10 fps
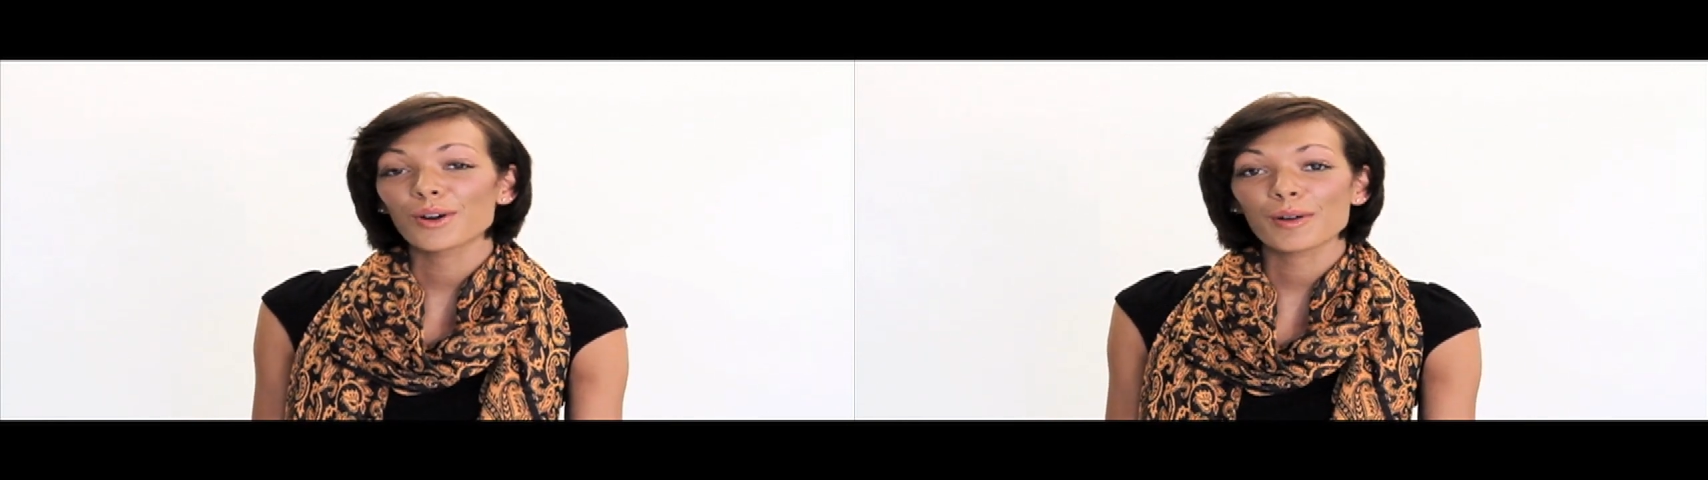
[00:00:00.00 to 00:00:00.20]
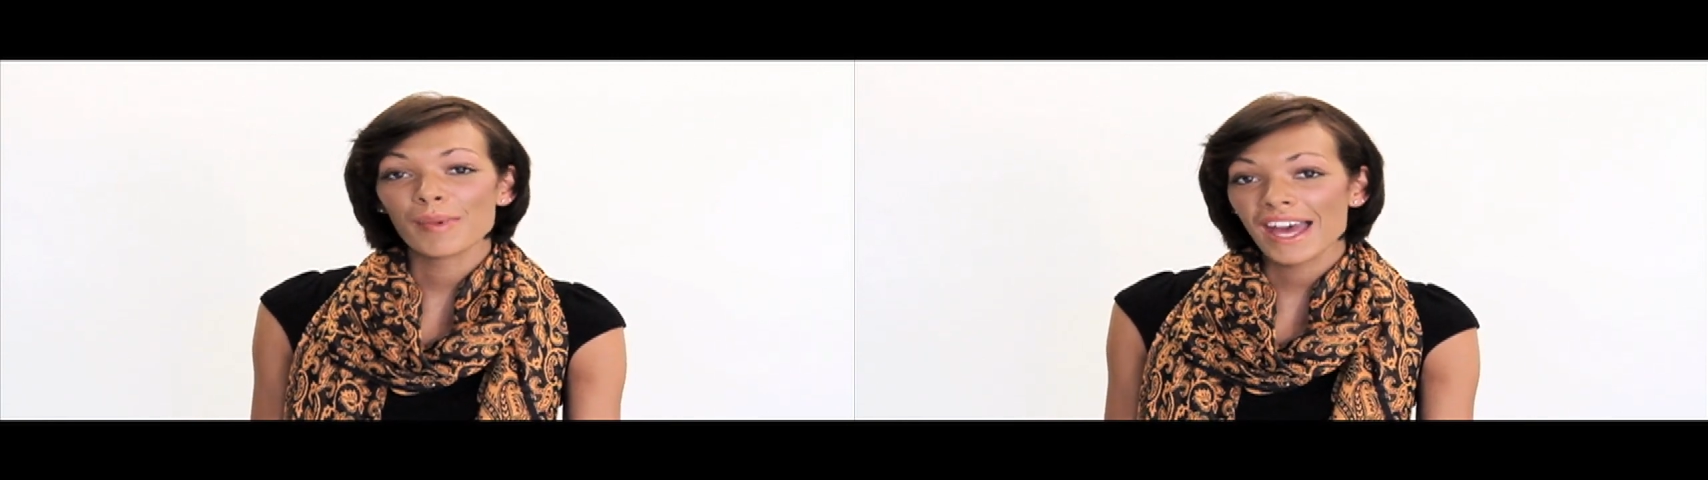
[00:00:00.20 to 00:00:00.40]

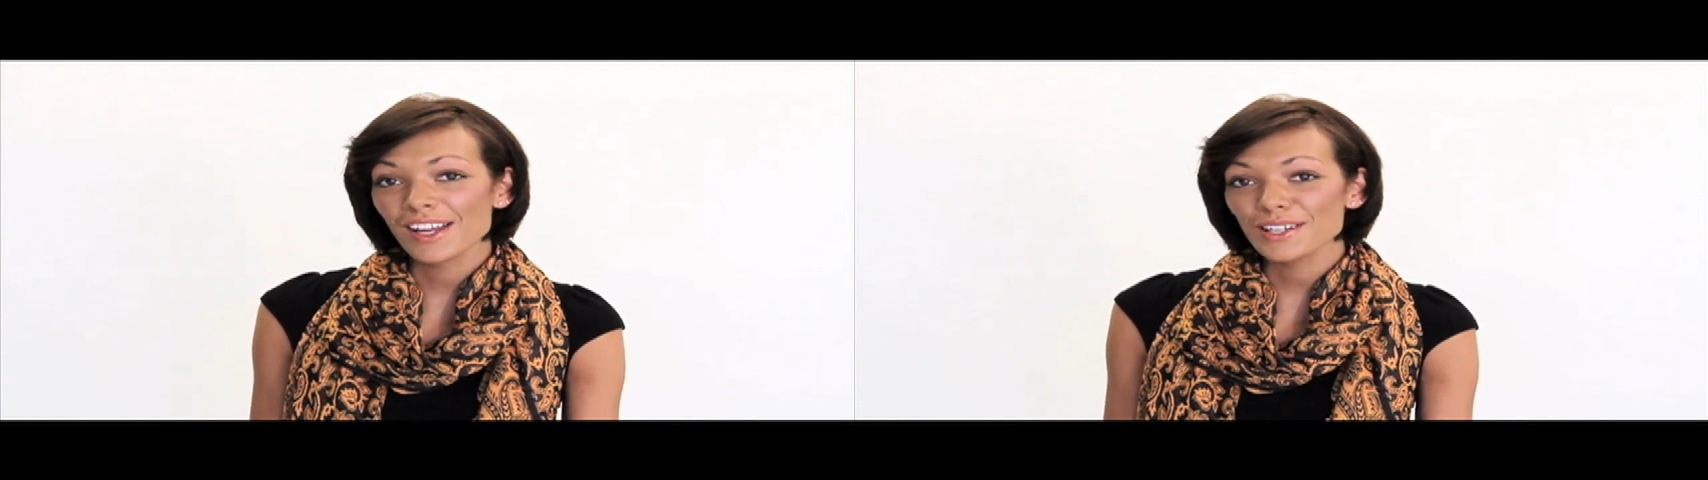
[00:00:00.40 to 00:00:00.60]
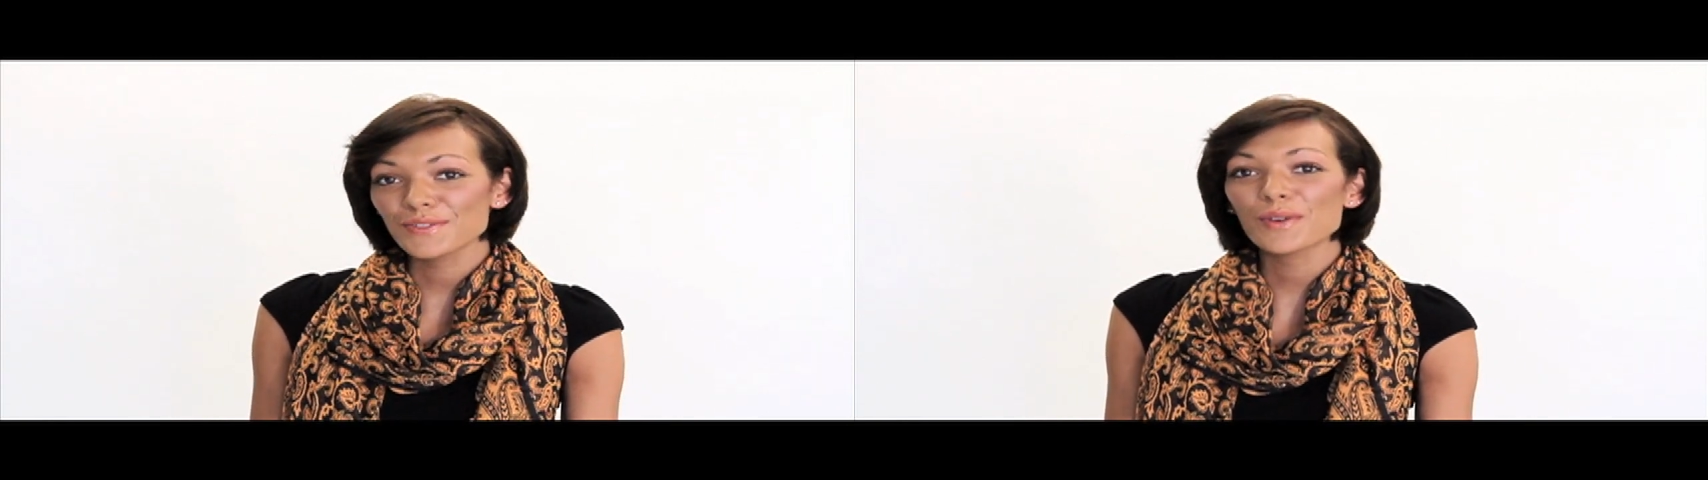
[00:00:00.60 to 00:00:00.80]
Order
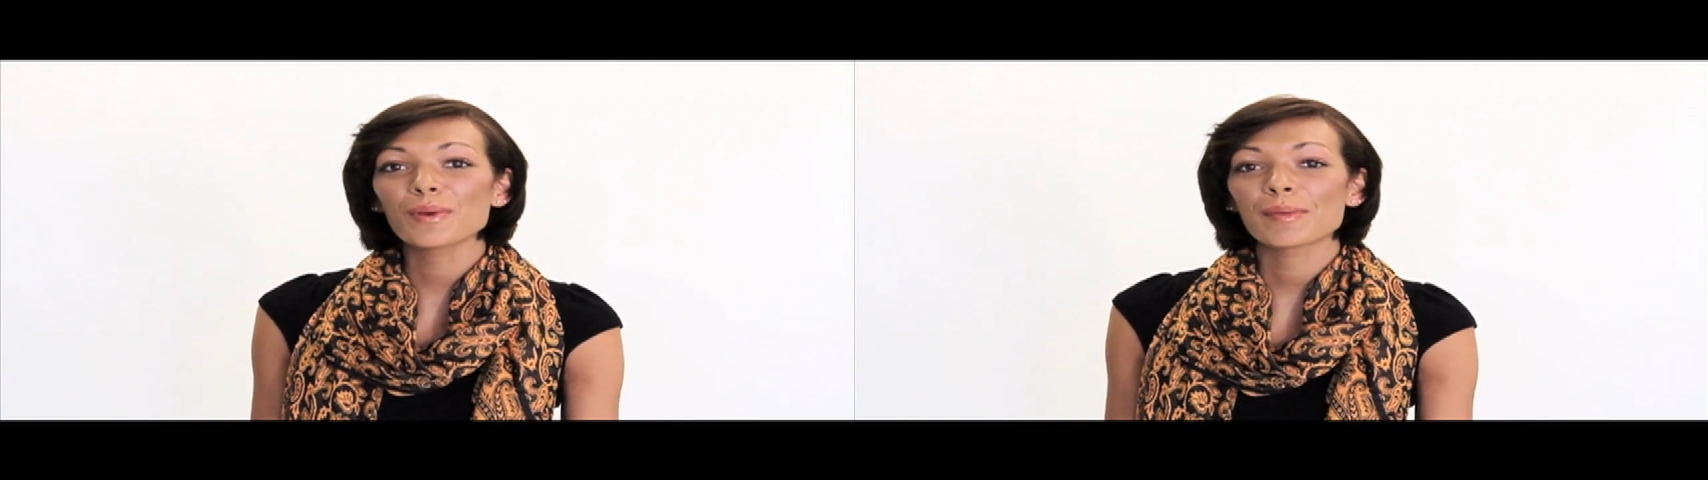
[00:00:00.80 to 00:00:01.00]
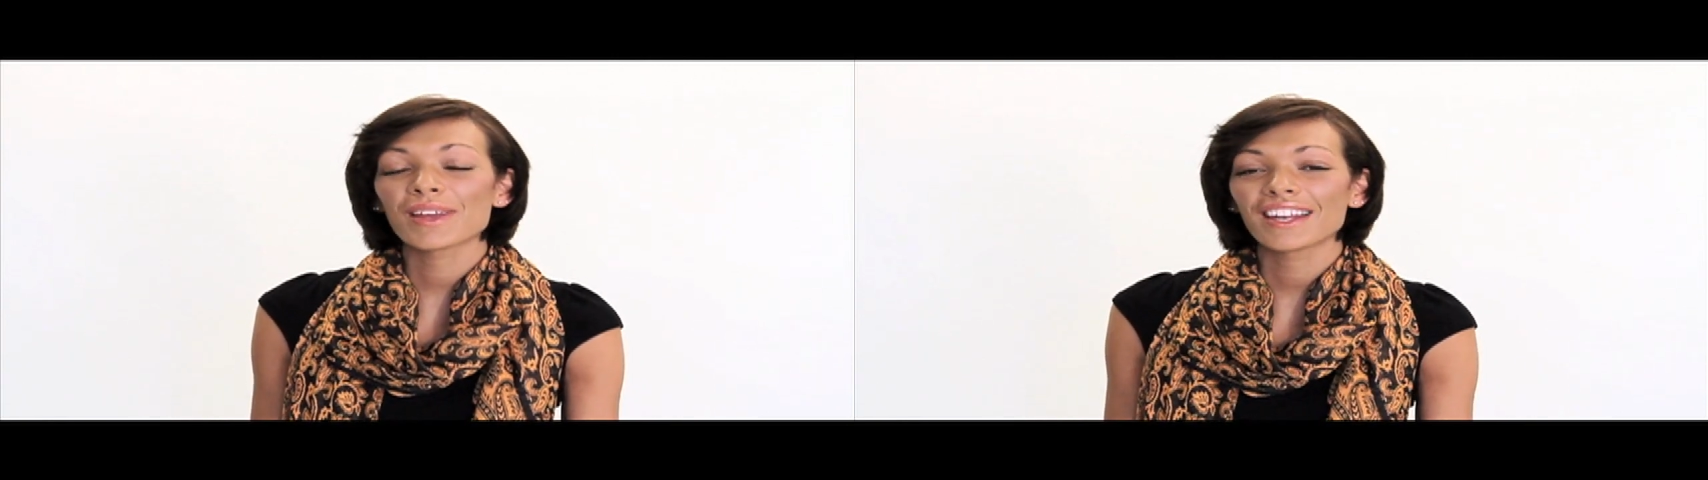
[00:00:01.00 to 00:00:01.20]
Madoxx
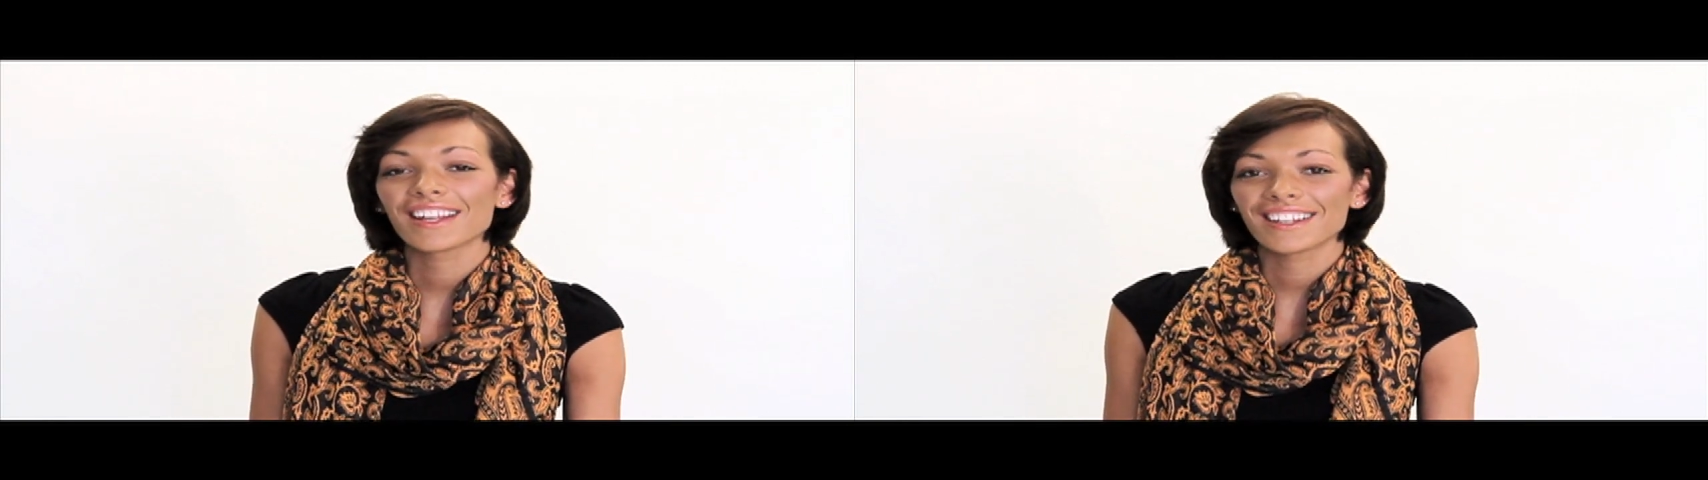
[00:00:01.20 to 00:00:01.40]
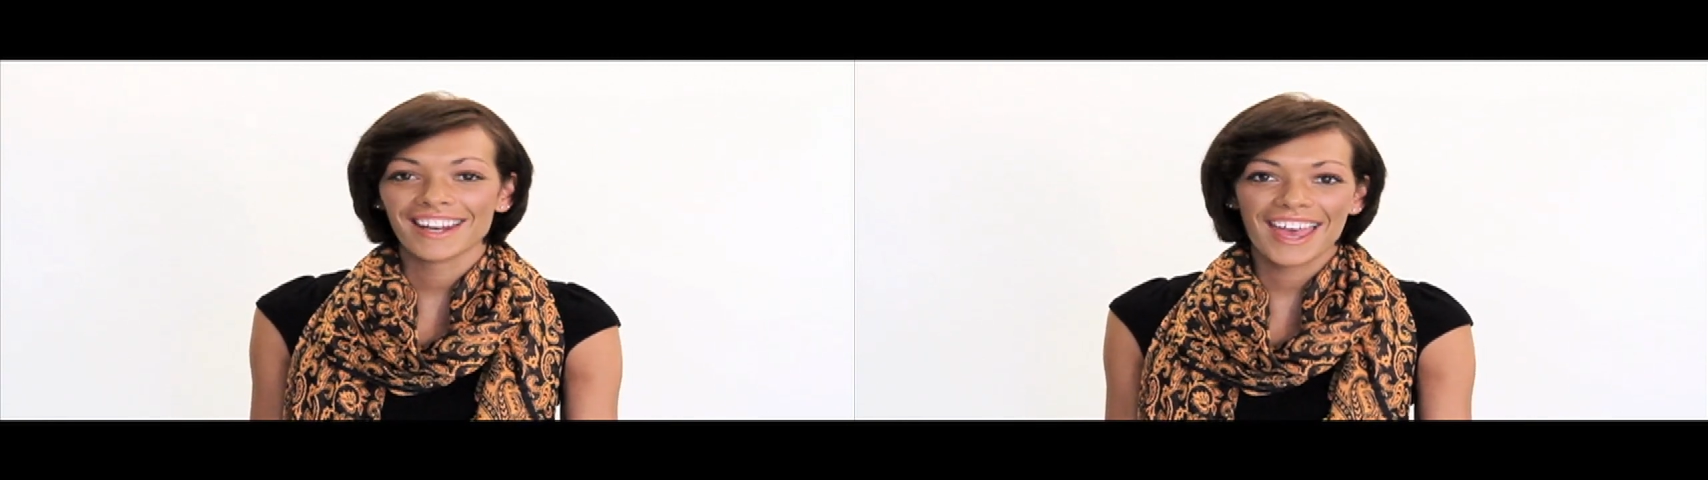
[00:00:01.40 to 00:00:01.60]
for Women